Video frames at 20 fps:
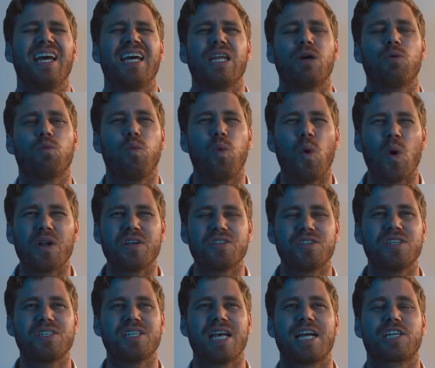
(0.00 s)
Now, what does
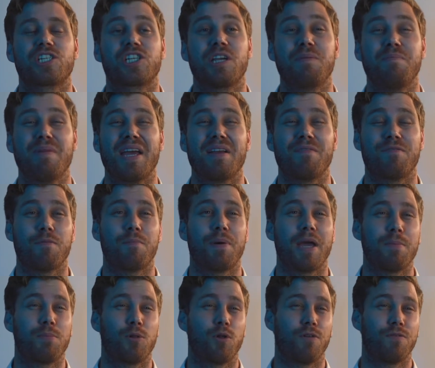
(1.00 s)
this actually mean for
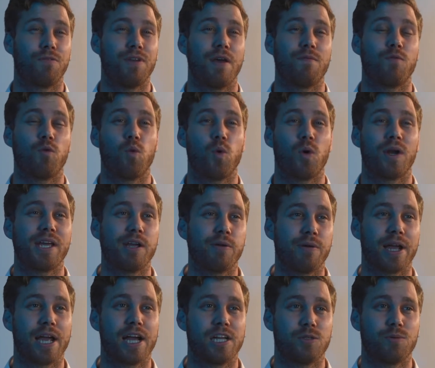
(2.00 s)
people who have never worn
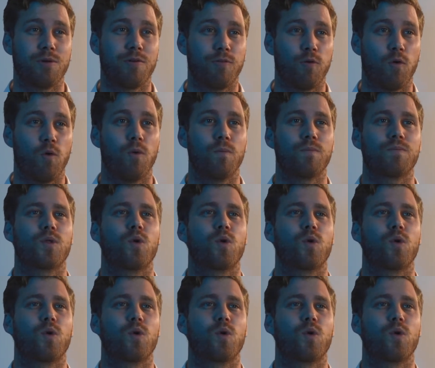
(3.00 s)
hearing aids before?